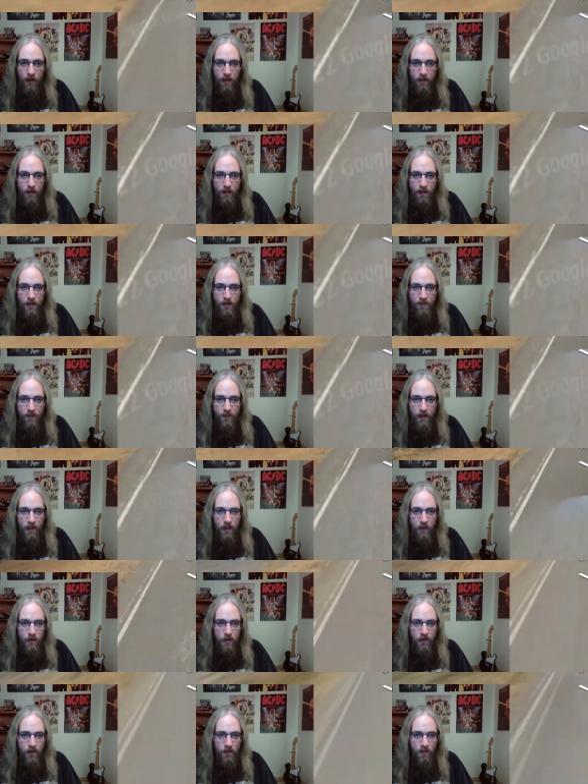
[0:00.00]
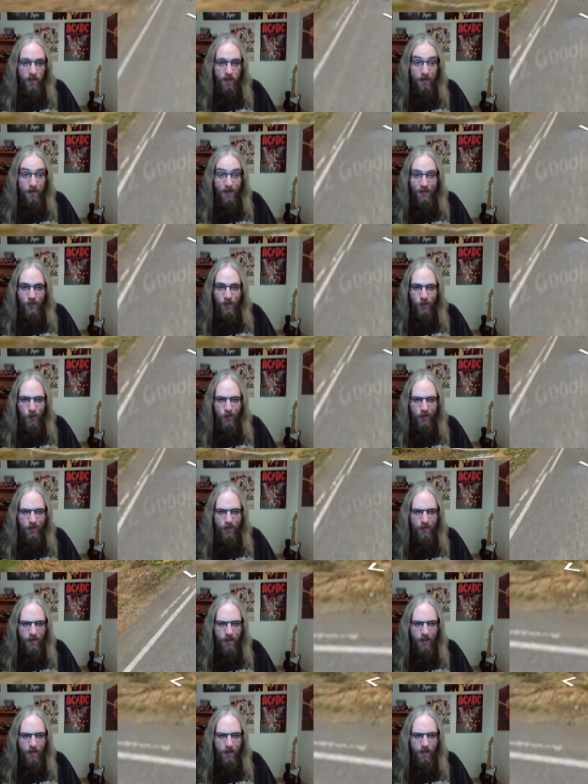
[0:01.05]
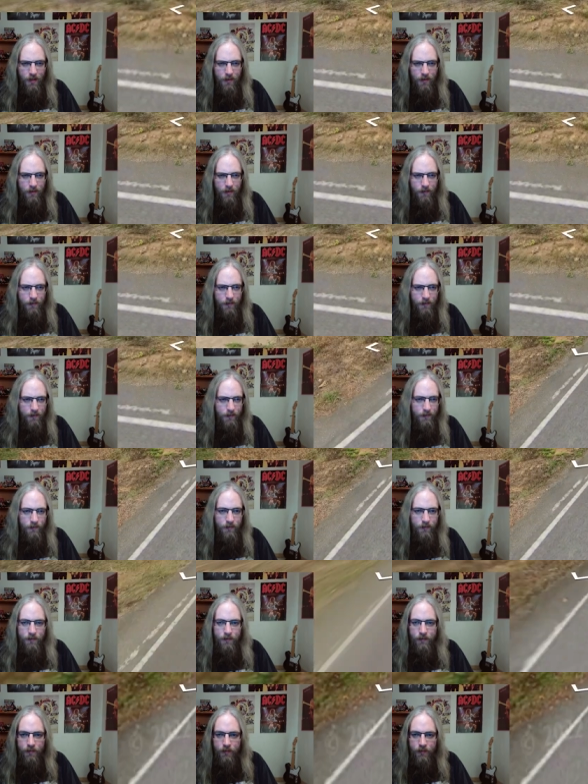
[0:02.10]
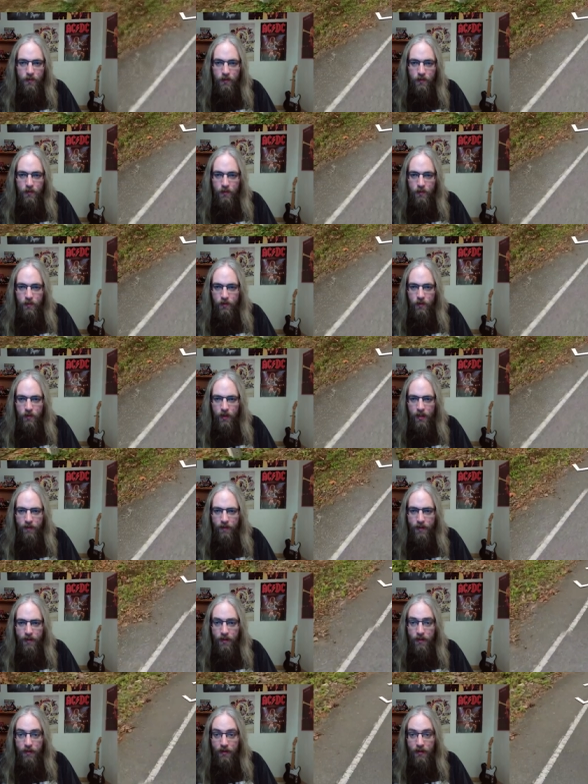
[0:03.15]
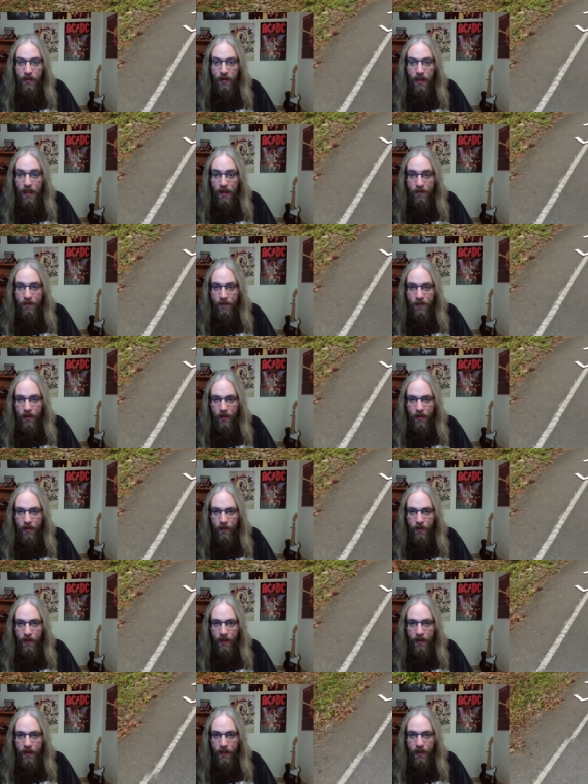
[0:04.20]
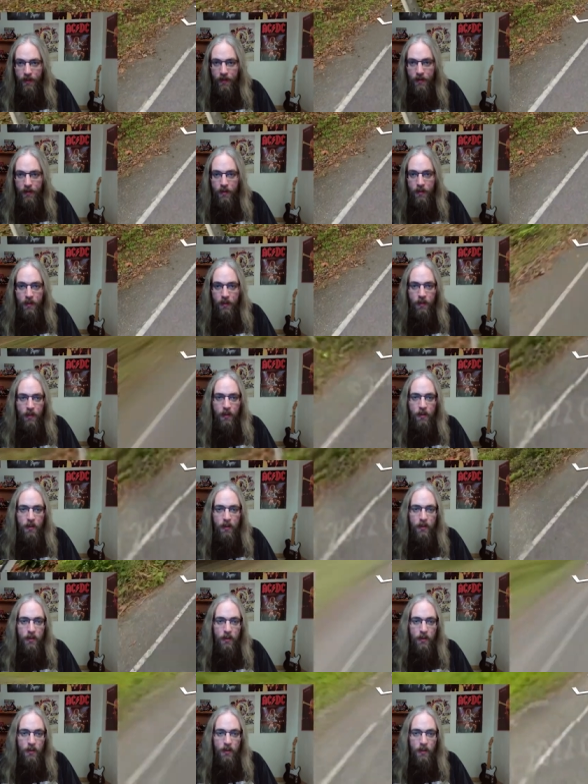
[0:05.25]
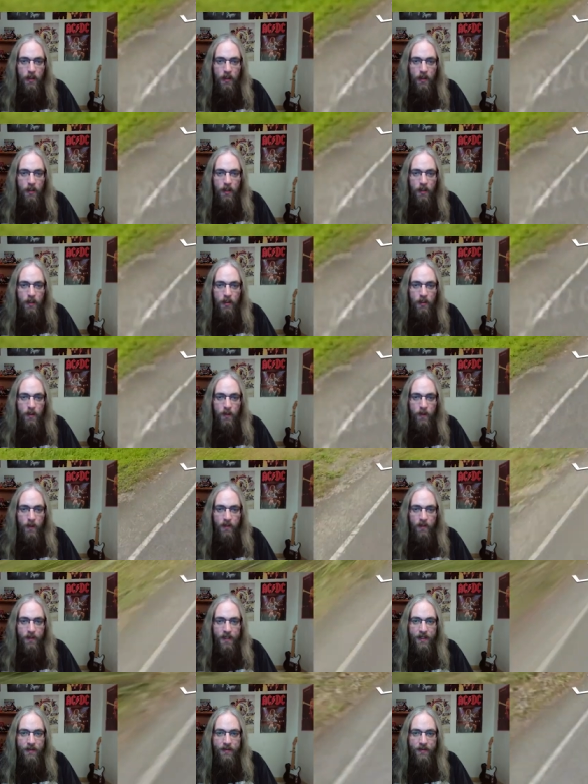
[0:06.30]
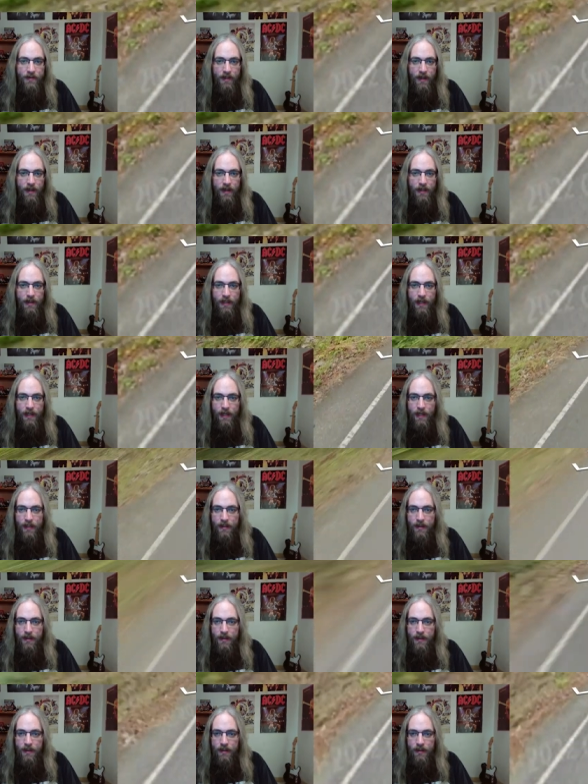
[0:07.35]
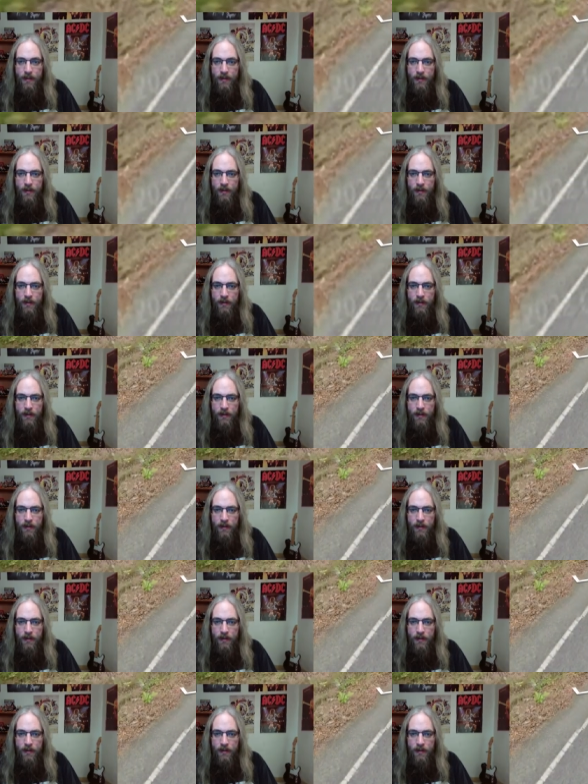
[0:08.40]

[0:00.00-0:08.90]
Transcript: This video should be much shorter than that, though. Driving on the left, are we? Uh, I think we're going to be in Thailand then.